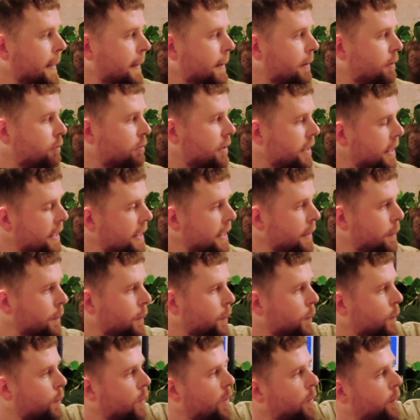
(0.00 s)
Really,
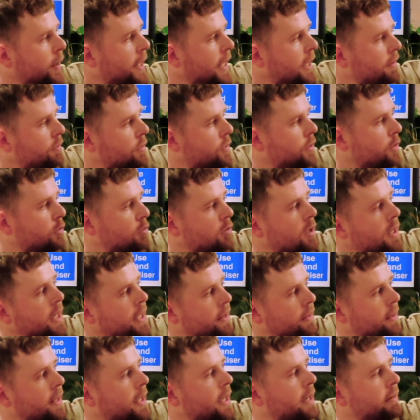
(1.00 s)
what we have on the
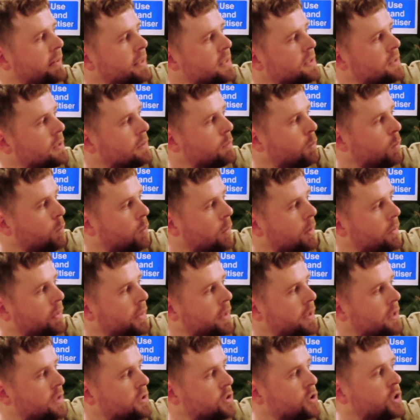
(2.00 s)
right there is
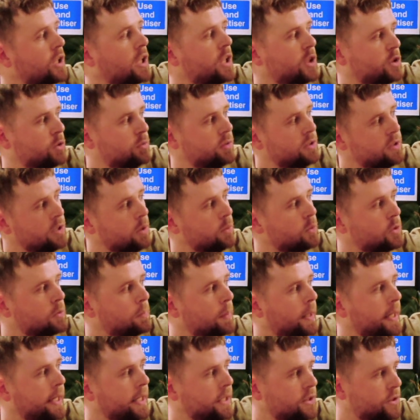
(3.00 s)
the search results
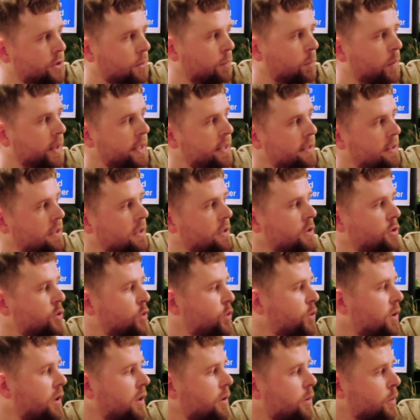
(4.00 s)
page, and we can
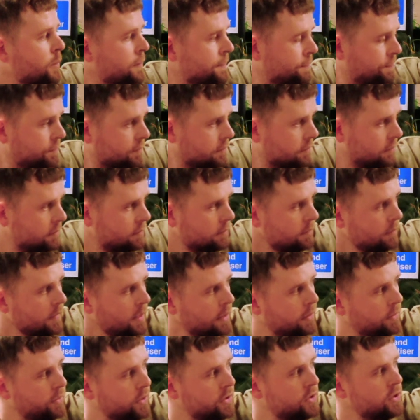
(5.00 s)
control
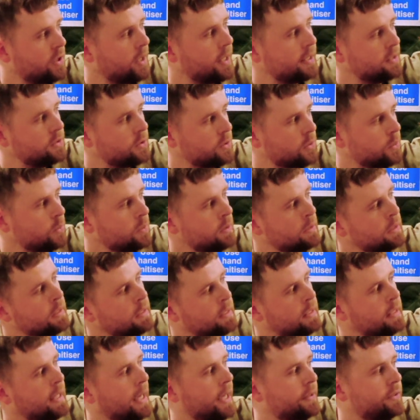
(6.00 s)
the title
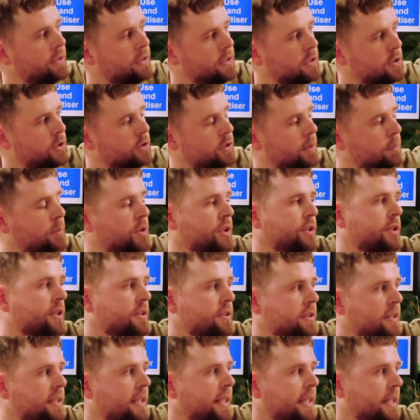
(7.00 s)
and the description
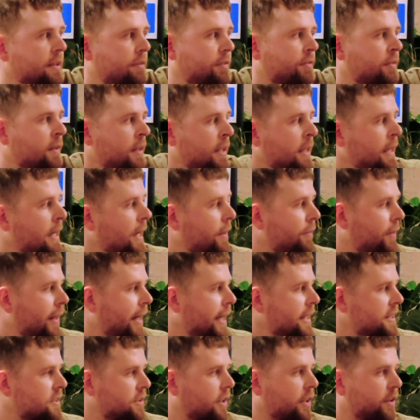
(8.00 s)
underneath, and that
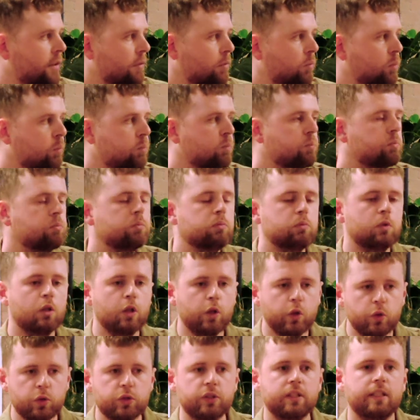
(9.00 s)
is kind of
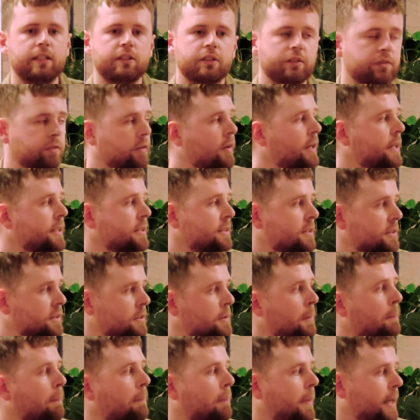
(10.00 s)
loosely defined
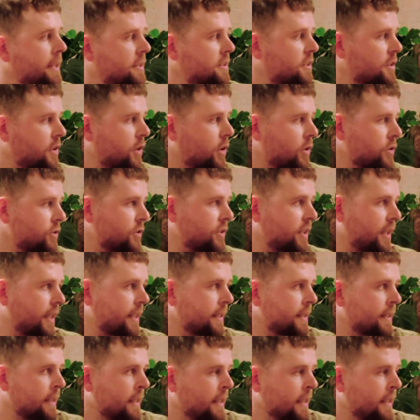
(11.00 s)
as meta content.